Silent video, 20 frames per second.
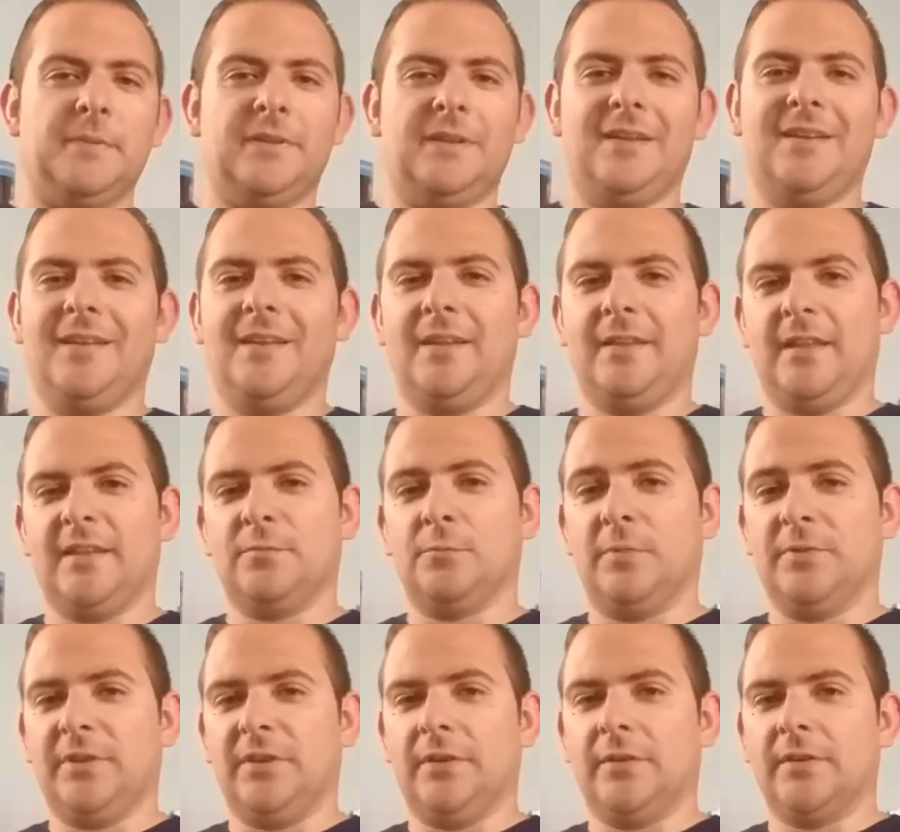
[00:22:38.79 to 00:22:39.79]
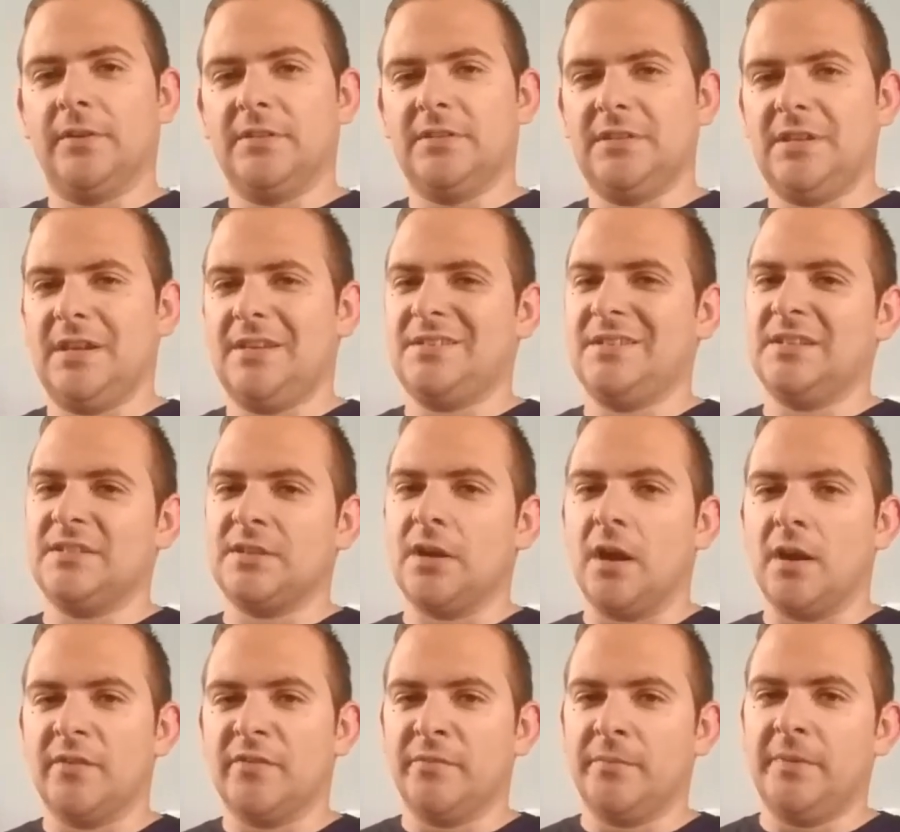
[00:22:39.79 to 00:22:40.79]
And then that's one thing you're going to see. As it gets
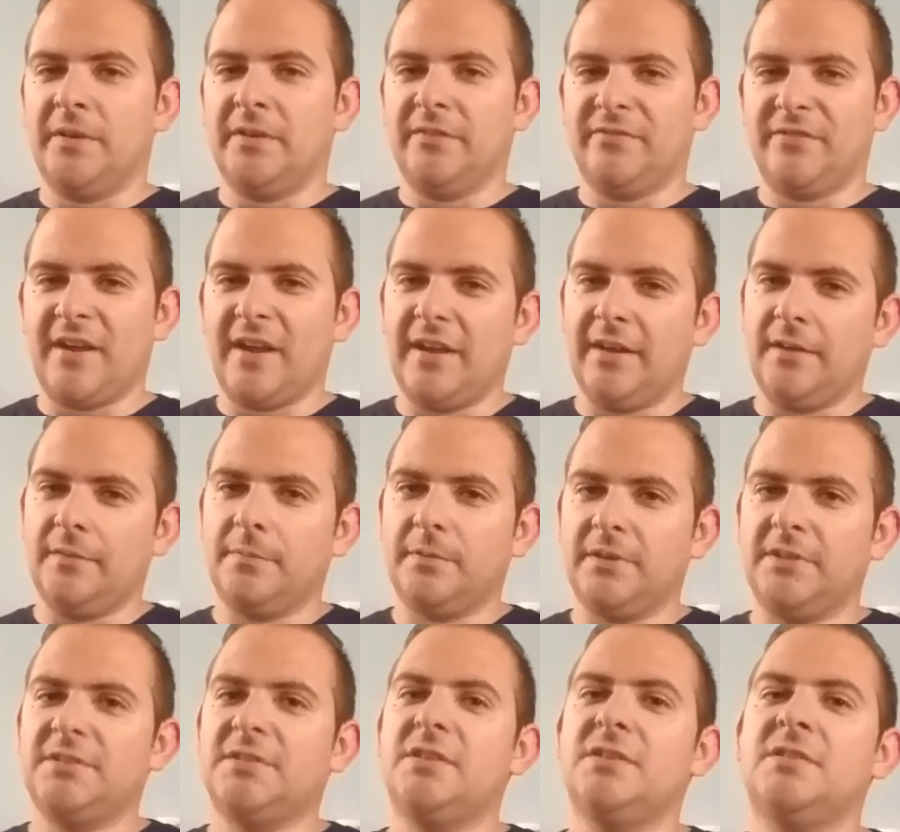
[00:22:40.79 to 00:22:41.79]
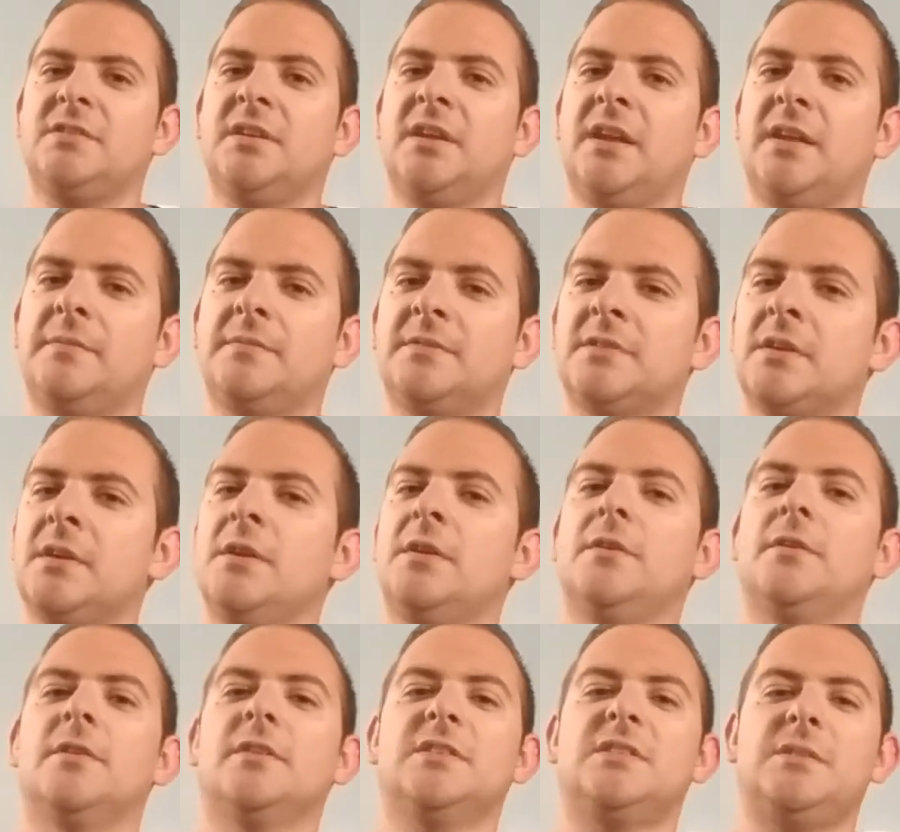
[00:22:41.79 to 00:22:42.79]
harder for me to find PlayStation games,
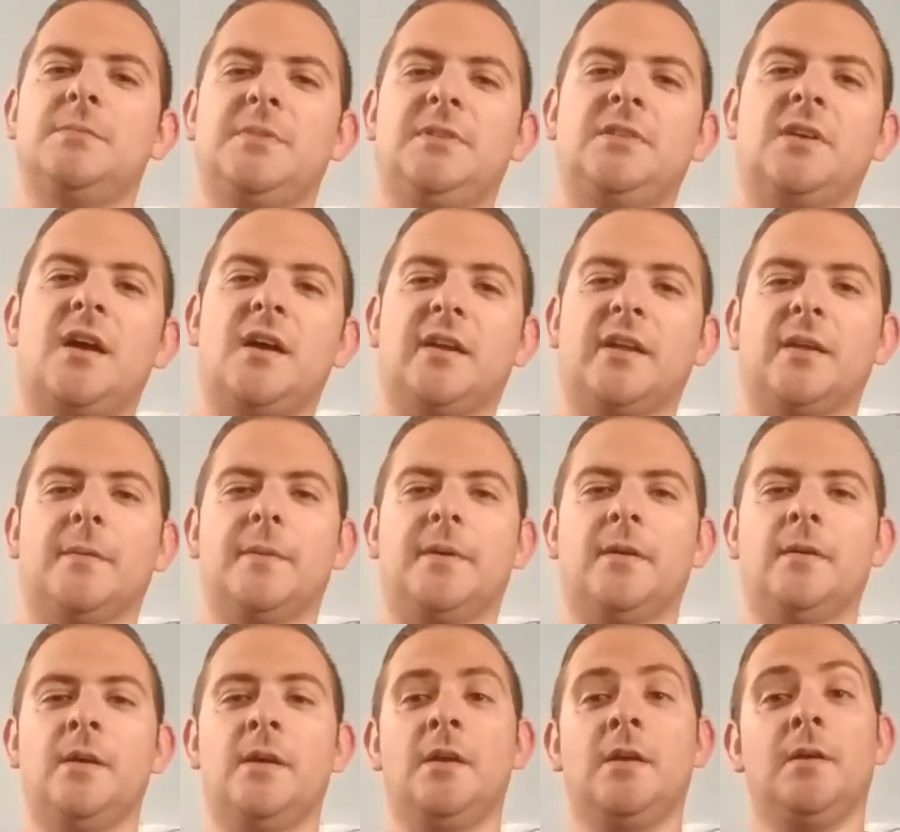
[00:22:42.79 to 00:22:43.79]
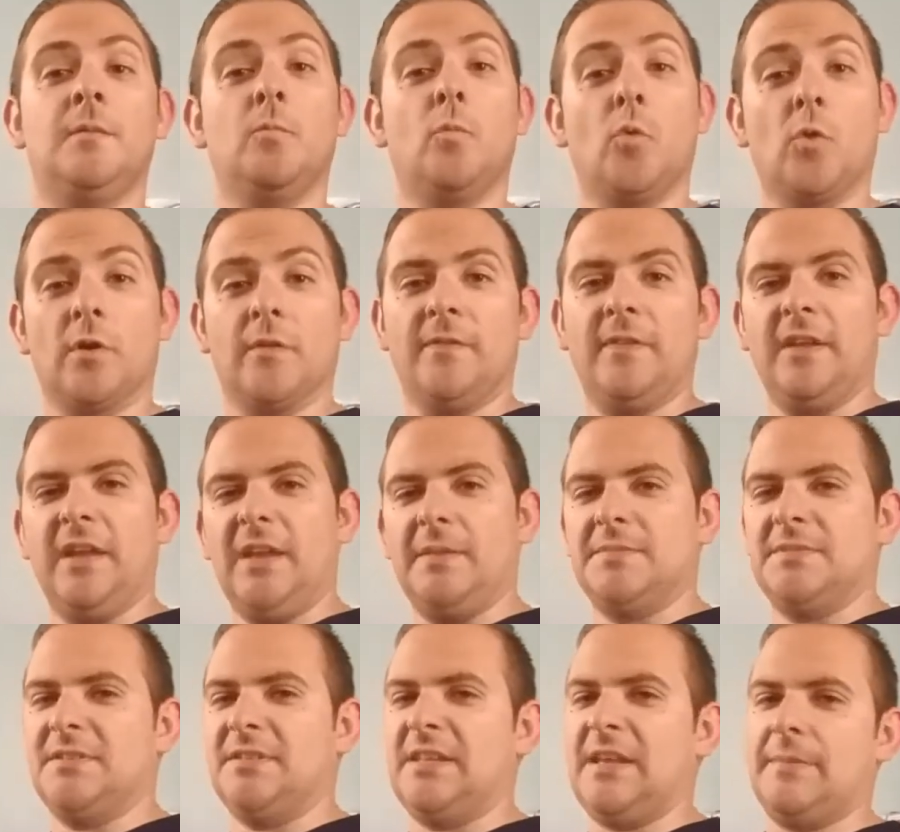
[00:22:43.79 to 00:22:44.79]
you're going to see me talking about more of the
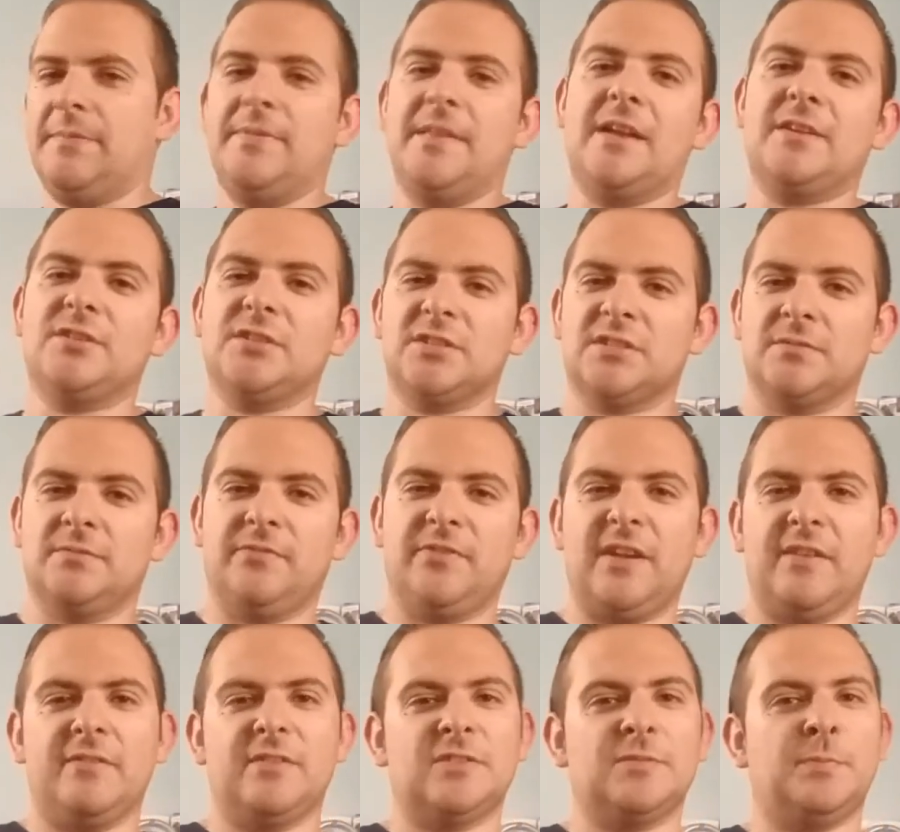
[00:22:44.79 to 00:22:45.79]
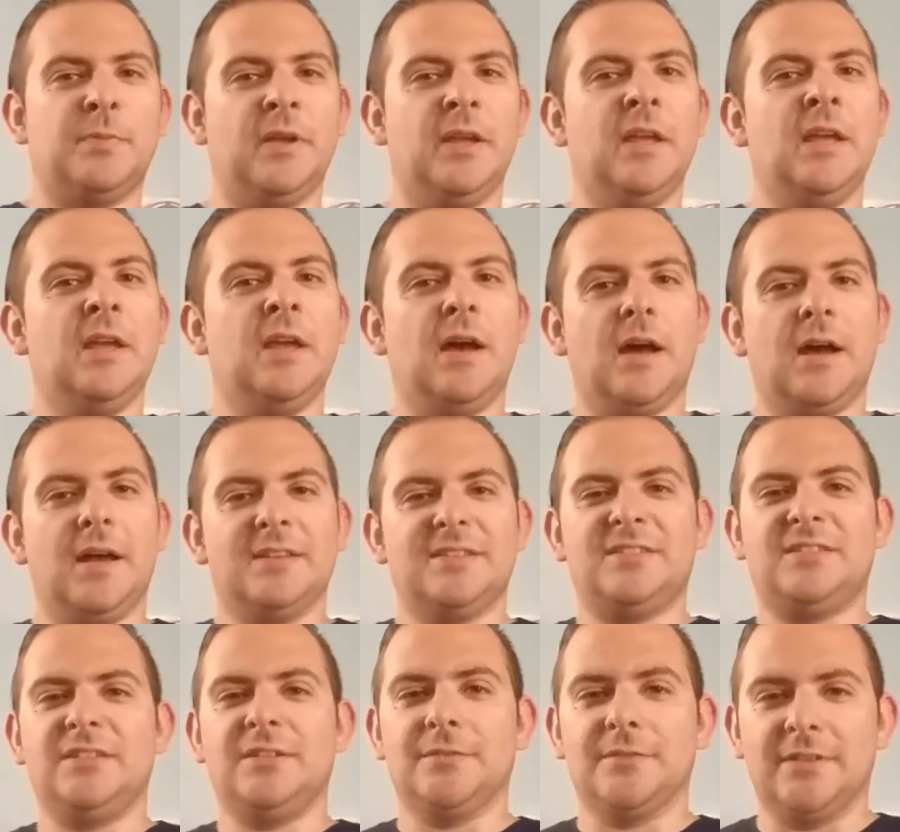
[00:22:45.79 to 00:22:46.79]
games in depth, not just some favorites, but
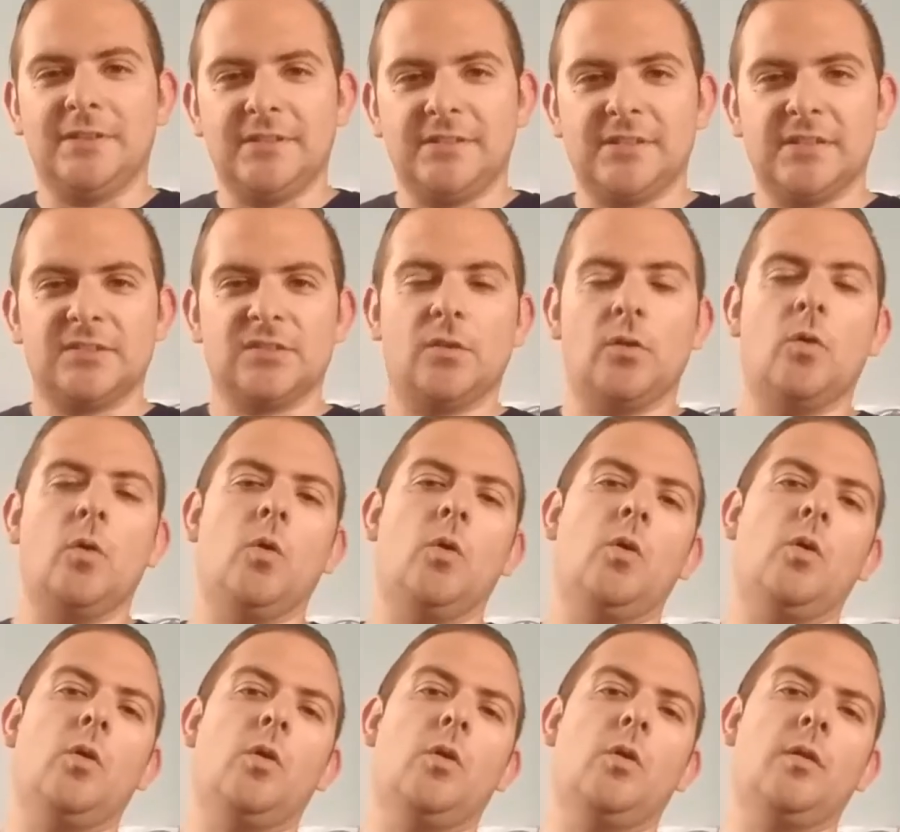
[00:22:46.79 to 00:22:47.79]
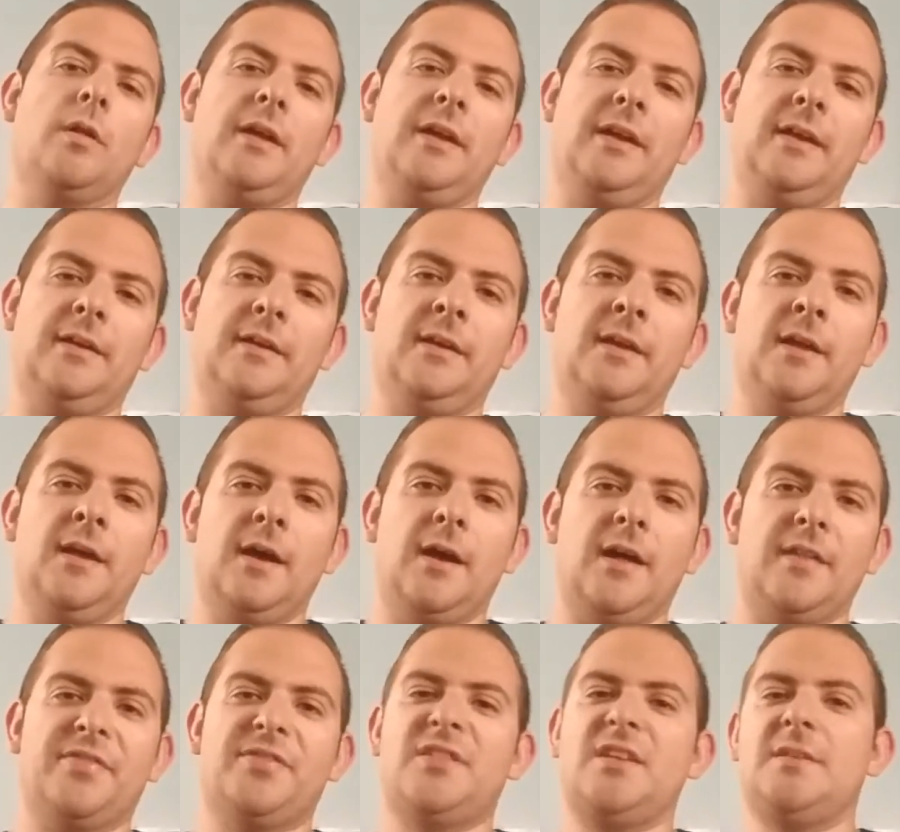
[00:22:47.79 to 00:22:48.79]
series as a whole and
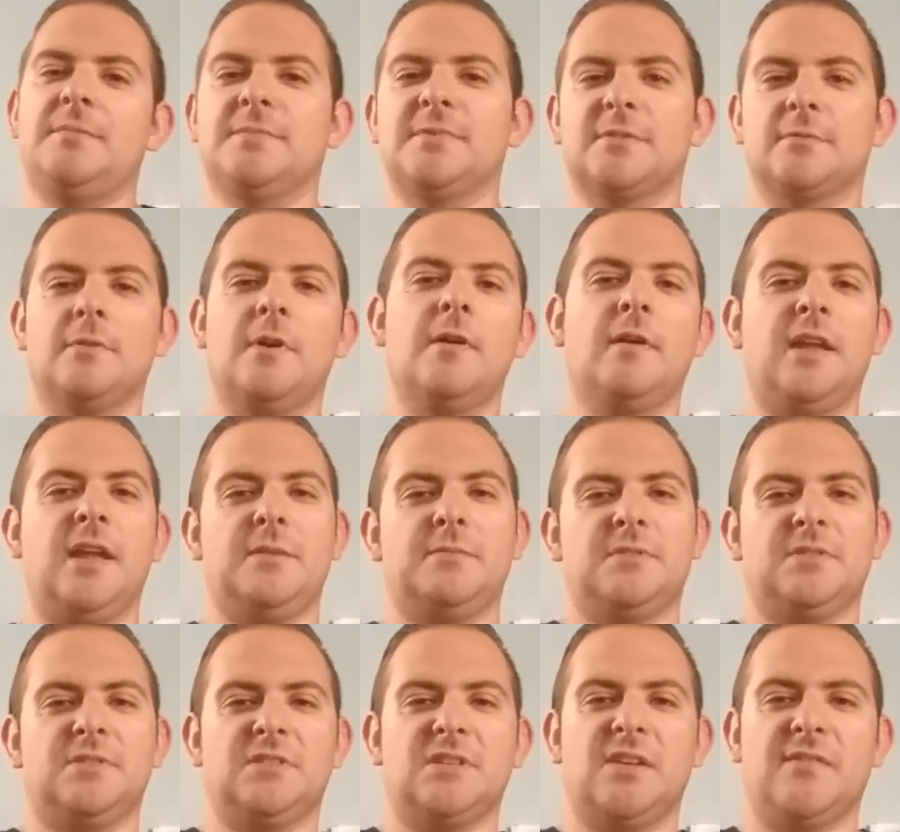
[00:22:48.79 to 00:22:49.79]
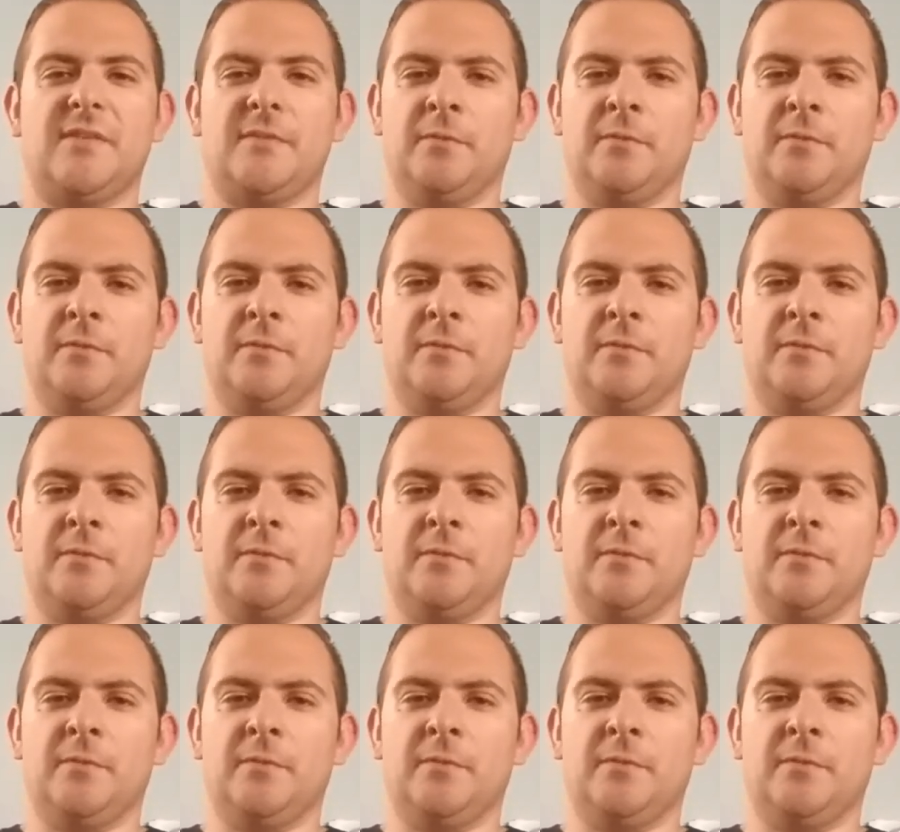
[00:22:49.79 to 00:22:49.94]
themes throughout games and stuff.